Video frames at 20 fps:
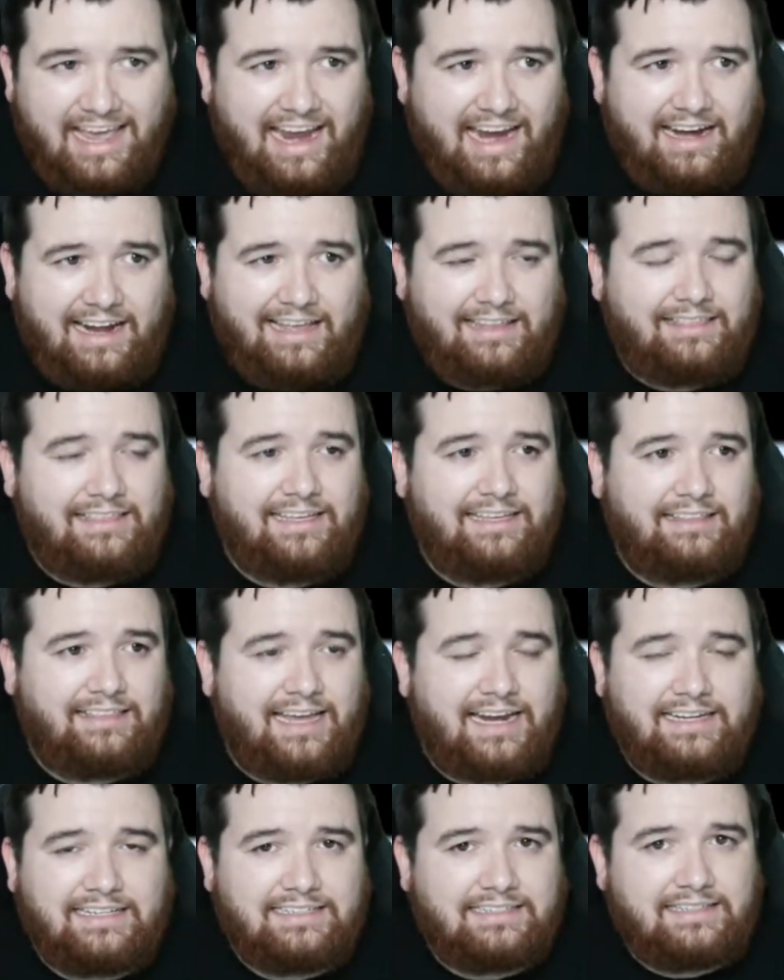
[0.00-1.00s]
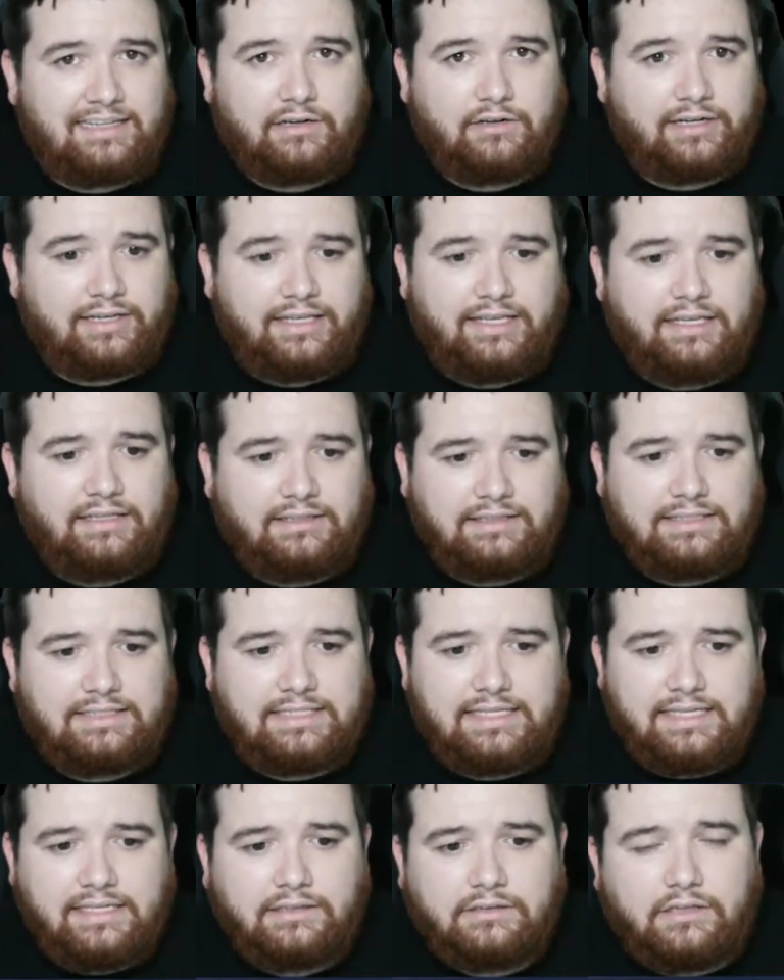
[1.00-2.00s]
and I think that is their
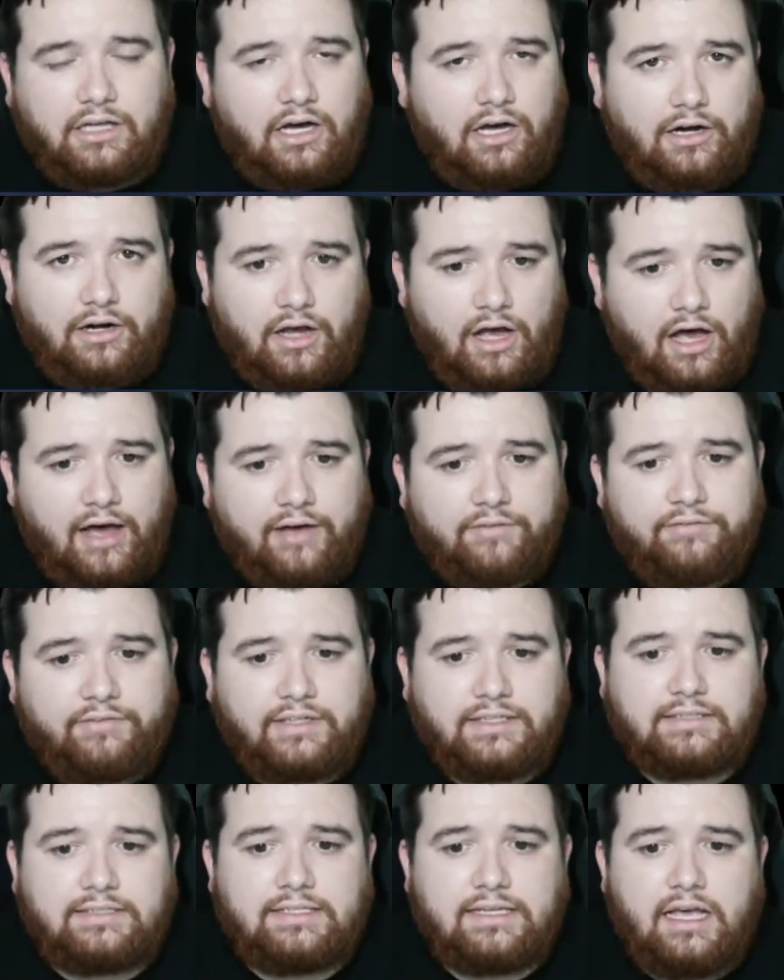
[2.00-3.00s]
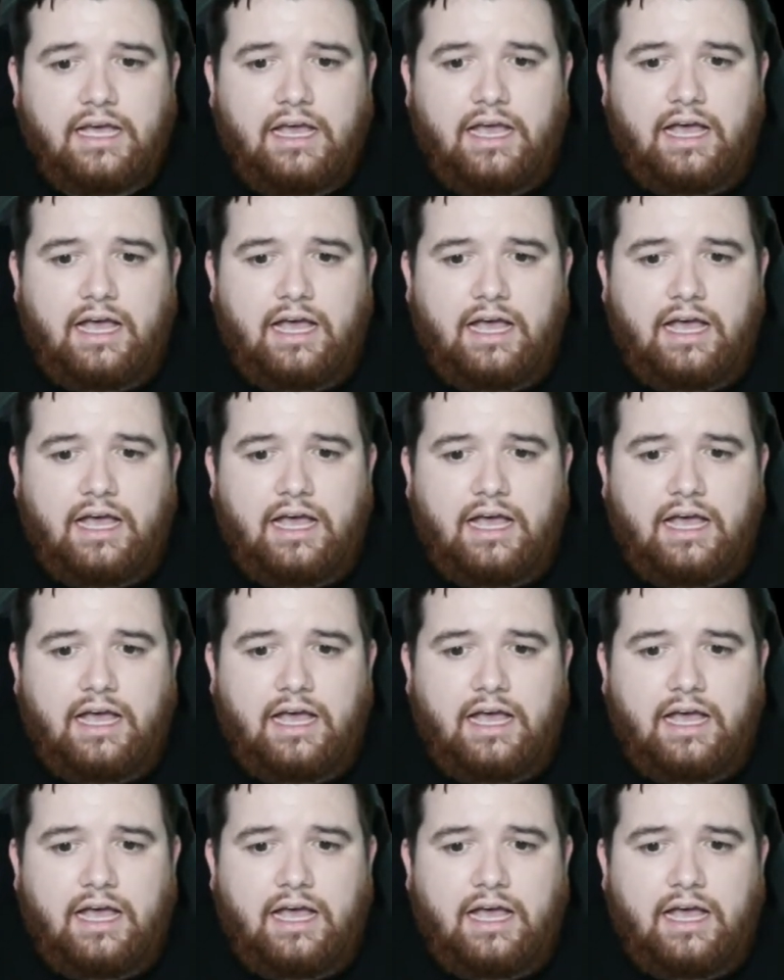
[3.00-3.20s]
Achilles heel on offense.